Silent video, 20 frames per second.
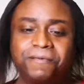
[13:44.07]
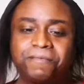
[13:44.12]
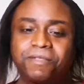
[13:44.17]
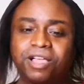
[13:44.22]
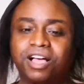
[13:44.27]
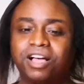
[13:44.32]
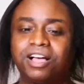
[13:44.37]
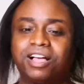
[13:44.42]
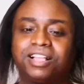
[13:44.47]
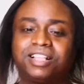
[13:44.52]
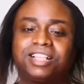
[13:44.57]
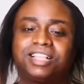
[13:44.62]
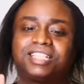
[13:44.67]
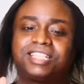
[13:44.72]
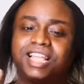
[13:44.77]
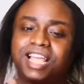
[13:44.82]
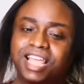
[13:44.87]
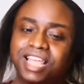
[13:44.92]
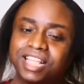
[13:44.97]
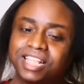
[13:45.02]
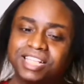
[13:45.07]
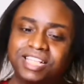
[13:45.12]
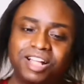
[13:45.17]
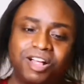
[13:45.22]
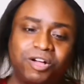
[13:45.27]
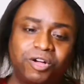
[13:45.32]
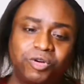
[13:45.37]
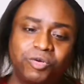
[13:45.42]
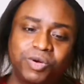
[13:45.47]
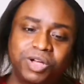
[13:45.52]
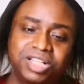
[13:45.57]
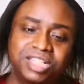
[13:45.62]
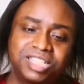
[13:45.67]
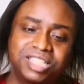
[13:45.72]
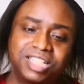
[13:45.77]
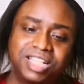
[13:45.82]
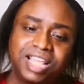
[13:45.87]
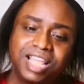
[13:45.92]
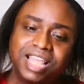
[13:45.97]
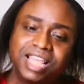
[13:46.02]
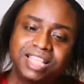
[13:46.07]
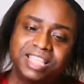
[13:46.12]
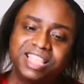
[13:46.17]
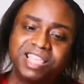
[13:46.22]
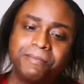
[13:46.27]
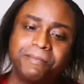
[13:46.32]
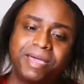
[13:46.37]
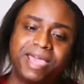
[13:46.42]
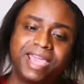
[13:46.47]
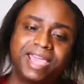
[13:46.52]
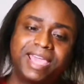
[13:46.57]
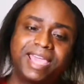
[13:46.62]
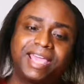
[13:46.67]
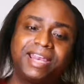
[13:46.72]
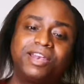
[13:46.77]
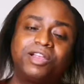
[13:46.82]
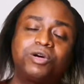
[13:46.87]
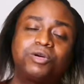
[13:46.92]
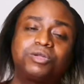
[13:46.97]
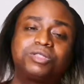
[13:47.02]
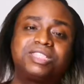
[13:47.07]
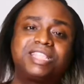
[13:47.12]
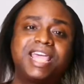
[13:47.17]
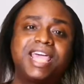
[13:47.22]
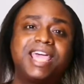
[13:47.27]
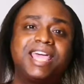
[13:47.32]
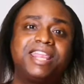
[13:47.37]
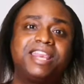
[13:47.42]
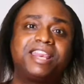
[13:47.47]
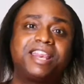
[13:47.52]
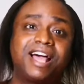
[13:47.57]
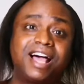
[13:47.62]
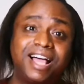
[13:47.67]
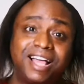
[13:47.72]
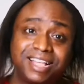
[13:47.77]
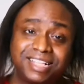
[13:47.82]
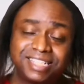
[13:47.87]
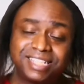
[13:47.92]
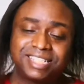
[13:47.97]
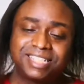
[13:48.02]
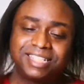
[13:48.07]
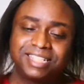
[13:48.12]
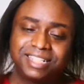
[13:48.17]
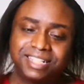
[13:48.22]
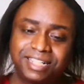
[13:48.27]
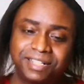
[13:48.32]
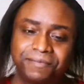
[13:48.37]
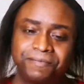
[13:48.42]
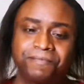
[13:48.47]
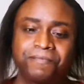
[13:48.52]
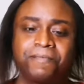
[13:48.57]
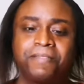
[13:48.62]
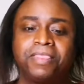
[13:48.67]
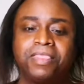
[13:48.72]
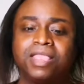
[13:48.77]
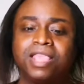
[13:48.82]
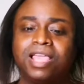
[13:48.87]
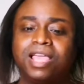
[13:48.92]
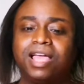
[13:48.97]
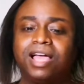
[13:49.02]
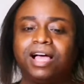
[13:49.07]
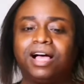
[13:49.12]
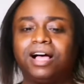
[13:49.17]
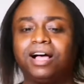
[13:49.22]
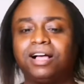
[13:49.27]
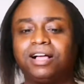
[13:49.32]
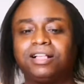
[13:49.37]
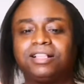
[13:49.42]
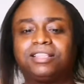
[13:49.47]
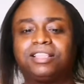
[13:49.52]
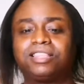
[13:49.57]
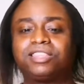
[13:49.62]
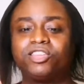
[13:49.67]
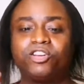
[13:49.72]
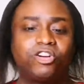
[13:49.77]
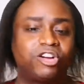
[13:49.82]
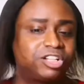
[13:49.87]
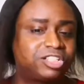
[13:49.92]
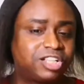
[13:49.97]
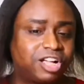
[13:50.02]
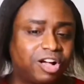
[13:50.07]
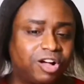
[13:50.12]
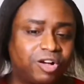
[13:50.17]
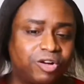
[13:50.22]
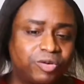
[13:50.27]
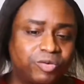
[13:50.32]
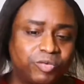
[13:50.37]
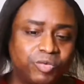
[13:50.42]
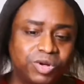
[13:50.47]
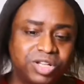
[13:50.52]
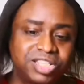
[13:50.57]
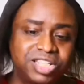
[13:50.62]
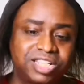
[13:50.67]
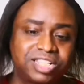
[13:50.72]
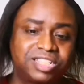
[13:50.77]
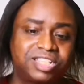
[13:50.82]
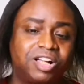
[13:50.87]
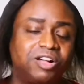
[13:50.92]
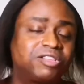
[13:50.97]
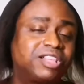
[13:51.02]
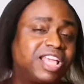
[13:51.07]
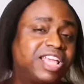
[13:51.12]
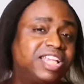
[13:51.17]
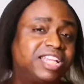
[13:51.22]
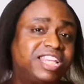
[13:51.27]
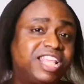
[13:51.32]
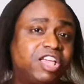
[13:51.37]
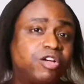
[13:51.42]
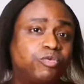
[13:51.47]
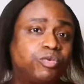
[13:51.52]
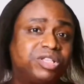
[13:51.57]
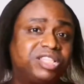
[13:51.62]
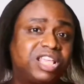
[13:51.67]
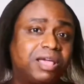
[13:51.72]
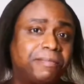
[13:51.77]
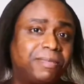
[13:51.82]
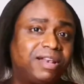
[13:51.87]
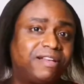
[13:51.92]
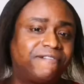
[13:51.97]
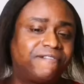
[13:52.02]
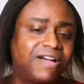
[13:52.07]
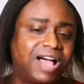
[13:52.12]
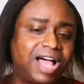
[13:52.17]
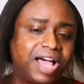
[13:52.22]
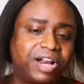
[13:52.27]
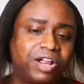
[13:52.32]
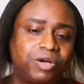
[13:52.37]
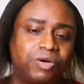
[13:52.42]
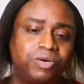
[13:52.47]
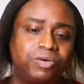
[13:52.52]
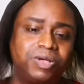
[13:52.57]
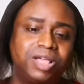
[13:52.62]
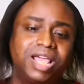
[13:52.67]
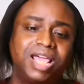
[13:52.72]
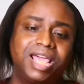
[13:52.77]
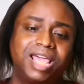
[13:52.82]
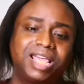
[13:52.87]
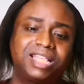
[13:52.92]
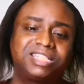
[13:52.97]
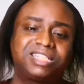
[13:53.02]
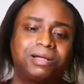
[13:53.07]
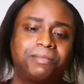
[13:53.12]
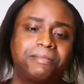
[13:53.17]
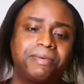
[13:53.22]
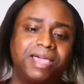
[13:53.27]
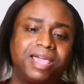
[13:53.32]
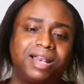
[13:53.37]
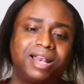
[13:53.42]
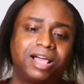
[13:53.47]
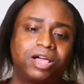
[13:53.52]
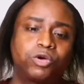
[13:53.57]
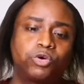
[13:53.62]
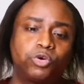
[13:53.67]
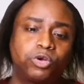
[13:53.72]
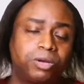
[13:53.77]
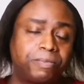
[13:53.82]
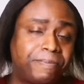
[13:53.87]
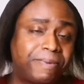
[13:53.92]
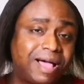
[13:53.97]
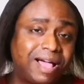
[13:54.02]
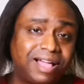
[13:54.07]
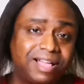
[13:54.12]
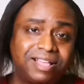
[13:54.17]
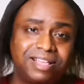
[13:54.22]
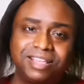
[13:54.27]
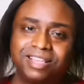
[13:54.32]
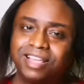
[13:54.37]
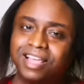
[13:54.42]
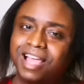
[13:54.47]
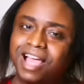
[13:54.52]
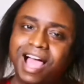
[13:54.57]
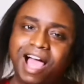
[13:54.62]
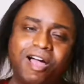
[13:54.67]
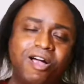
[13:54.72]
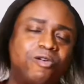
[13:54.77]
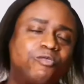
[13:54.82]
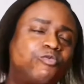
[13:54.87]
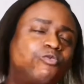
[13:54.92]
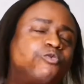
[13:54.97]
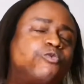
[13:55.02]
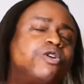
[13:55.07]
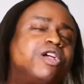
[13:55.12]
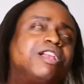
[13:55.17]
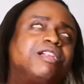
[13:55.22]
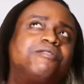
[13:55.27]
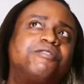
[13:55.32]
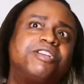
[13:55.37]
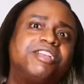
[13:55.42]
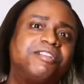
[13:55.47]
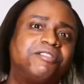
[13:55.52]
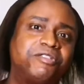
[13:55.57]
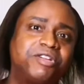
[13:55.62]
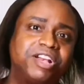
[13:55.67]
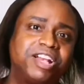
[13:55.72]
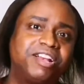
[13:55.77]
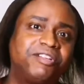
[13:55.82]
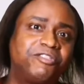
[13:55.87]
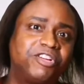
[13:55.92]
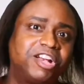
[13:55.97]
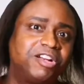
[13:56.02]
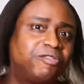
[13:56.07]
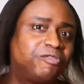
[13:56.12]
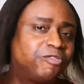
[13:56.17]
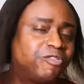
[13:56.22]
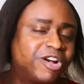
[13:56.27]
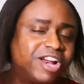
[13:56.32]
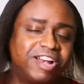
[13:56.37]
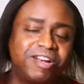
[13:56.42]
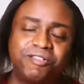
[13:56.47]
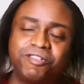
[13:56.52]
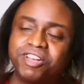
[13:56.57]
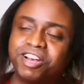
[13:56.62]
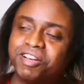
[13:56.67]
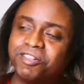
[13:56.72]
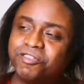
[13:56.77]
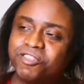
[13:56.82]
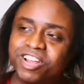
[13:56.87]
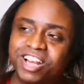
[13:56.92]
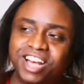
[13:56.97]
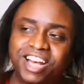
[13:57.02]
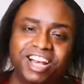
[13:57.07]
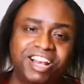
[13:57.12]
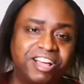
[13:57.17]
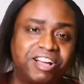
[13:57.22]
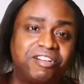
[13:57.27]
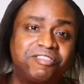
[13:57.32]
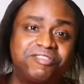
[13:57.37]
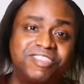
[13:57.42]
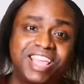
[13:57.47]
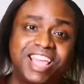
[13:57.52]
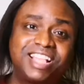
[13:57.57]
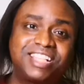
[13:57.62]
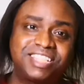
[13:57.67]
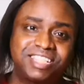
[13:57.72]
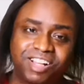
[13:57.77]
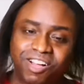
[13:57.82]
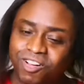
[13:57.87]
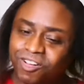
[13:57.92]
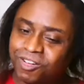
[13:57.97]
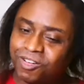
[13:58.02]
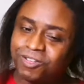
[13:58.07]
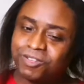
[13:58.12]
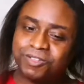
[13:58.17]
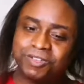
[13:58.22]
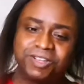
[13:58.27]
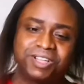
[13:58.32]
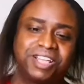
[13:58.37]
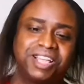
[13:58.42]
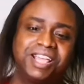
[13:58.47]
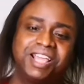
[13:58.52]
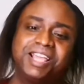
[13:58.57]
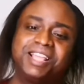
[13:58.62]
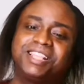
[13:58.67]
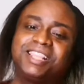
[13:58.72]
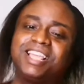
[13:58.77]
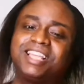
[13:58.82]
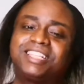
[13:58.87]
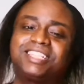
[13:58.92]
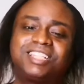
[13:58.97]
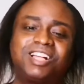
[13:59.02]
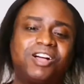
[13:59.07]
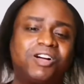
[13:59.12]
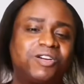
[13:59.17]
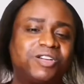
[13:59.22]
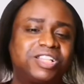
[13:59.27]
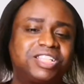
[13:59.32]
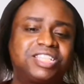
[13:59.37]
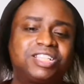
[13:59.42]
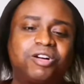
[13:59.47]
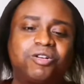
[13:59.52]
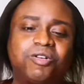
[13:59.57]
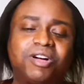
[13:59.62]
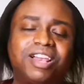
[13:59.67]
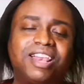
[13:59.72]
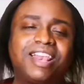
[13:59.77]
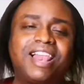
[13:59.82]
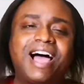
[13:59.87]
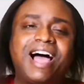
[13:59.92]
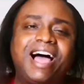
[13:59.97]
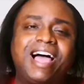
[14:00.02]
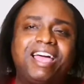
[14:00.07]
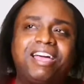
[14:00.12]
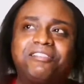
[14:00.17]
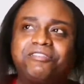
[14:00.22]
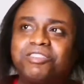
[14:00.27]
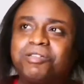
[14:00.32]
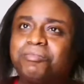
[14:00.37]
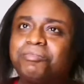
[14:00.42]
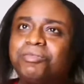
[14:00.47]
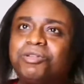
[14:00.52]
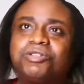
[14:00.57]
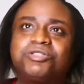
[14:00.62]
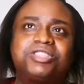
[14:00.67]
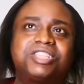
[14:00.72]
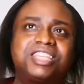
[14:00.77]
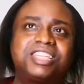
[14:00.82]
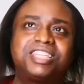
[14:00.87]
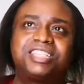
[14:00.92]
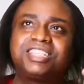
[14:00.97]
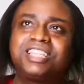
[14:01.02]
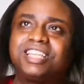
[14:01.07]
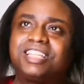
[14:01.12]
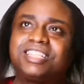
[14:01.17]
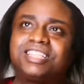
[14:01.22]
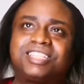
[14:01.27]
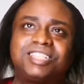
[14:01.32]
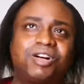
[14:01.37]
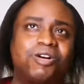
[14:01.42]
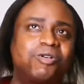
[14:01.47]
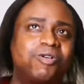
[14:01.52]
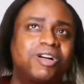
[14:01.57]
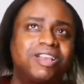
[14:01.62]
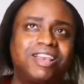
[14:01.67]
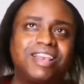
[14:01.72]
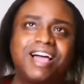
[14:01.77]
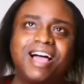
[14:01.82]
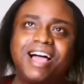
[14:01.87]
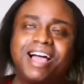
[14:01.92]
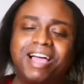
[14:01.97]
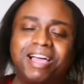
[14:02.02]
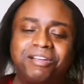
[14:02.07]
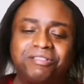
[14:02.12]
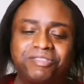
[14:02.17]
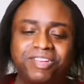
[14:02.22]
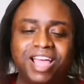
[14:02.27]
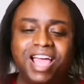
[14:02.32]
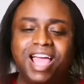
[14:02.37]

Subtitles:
The second song was Dime que no te irás. The third song was a song that he did with Demi Lovato, Échame la culpa. I really, really, really, really, really, really, really love that song. That song is so alive. The music is just so alive.